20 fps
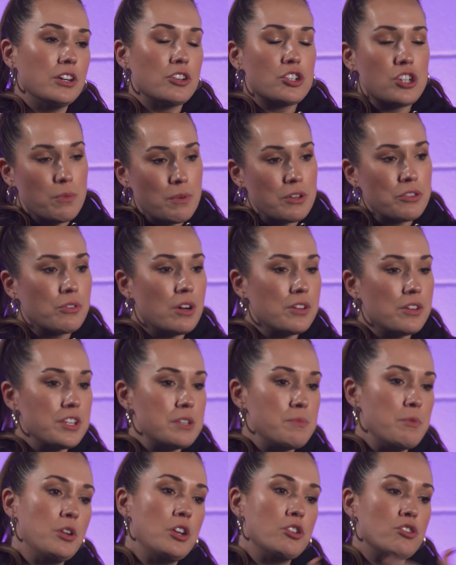she went through all these
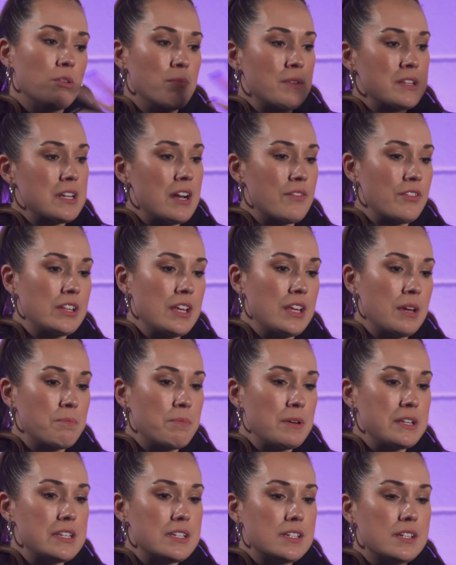beauty treatments and everything,
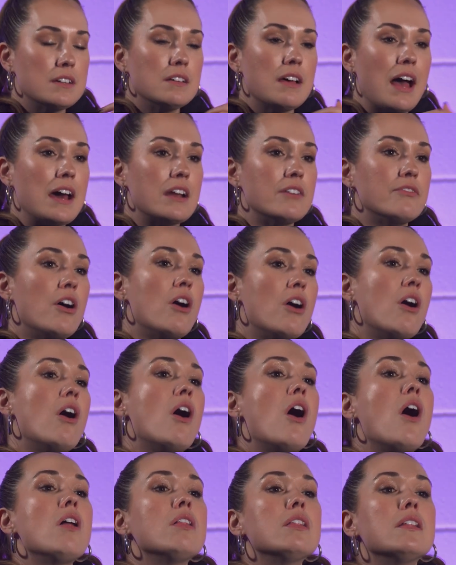but still out of
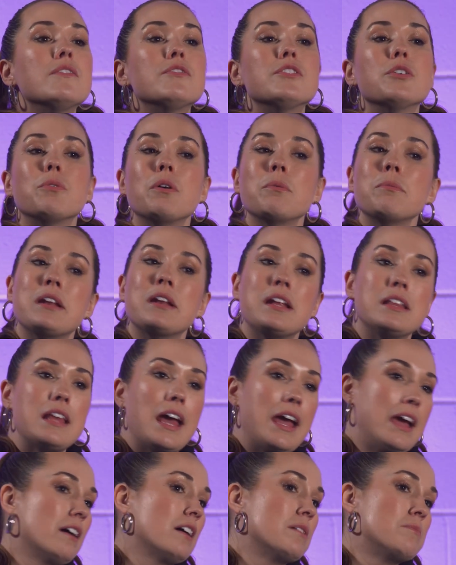all of the women in the
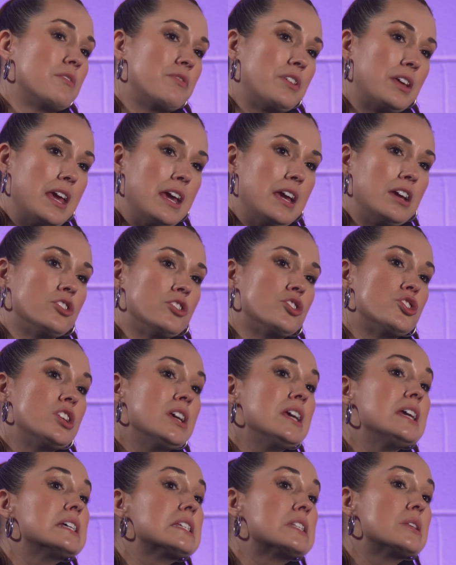harem of the king,
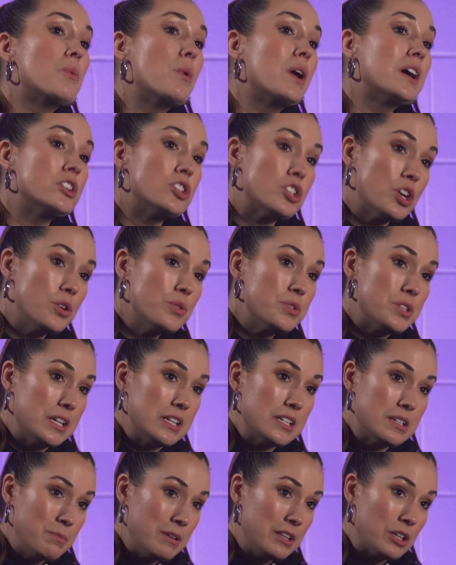she is the one
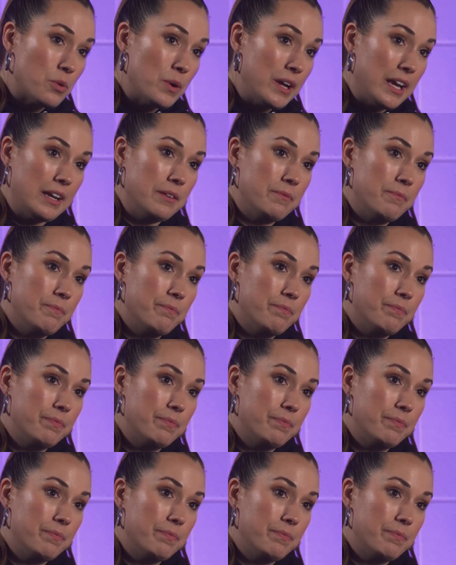chosen to be the queen.